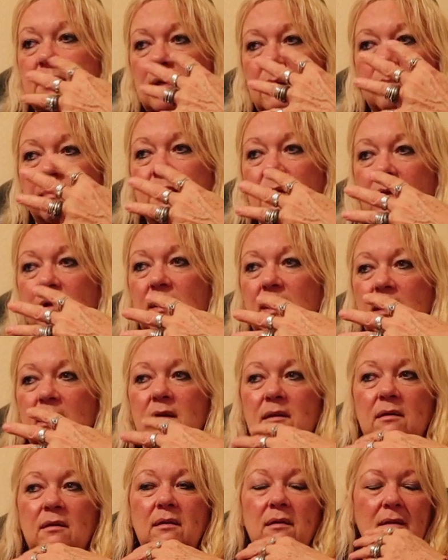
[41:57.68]

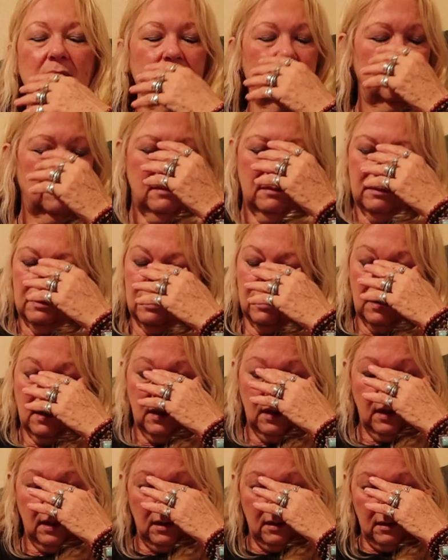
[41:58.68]
something like, like a
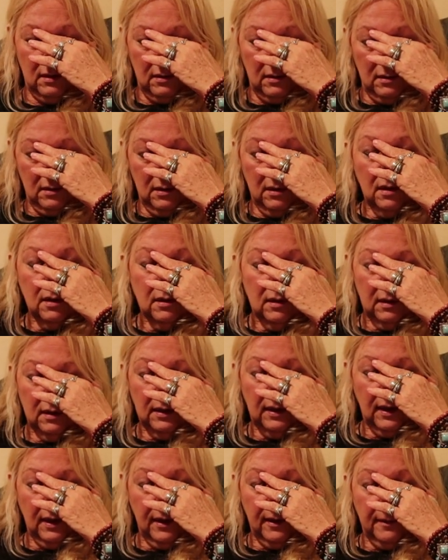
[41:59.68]

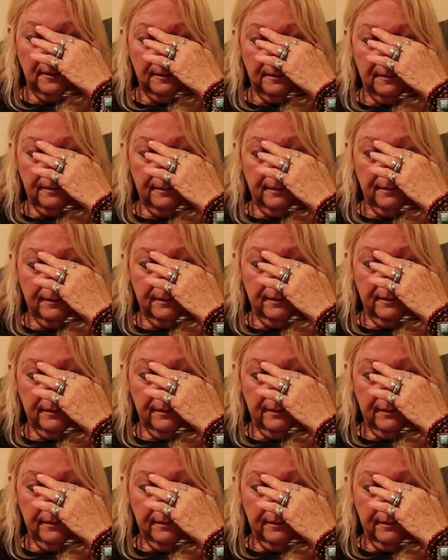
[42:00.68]
shock.
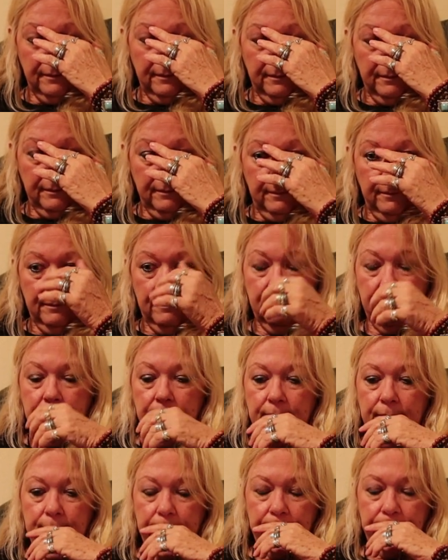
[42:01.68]
Yeah. I just don't
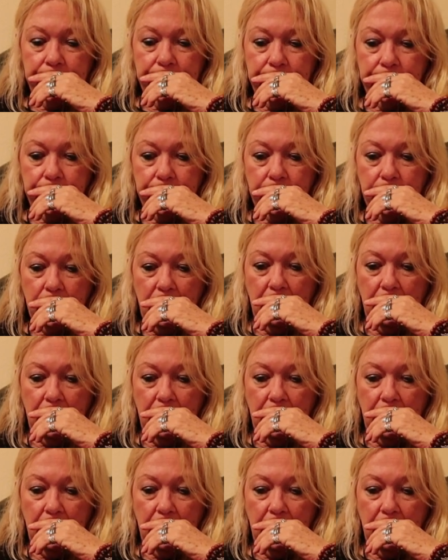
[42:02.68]
know what to think.